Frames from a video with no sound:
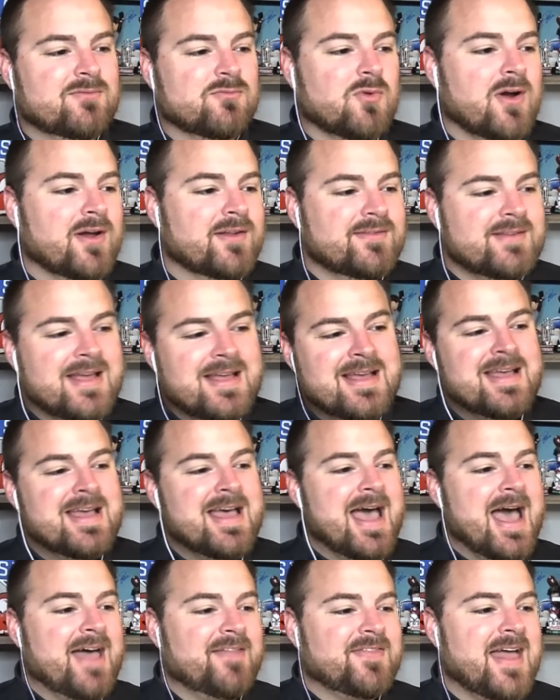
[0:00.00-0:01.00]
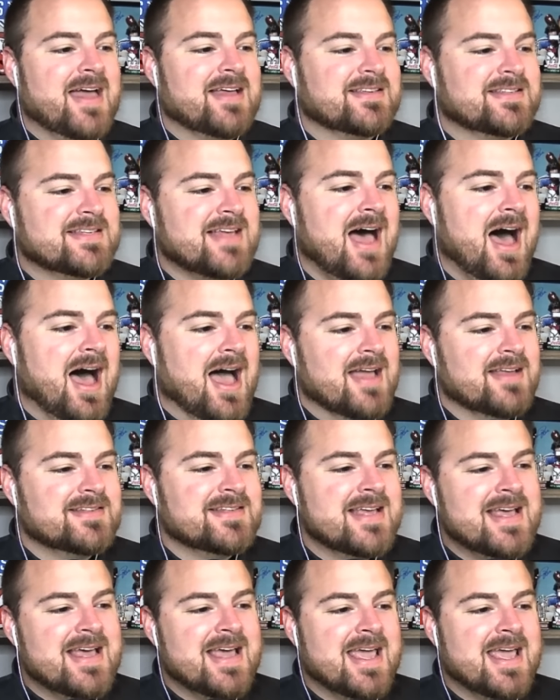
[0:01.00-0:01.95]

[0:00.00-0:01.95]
run at that size.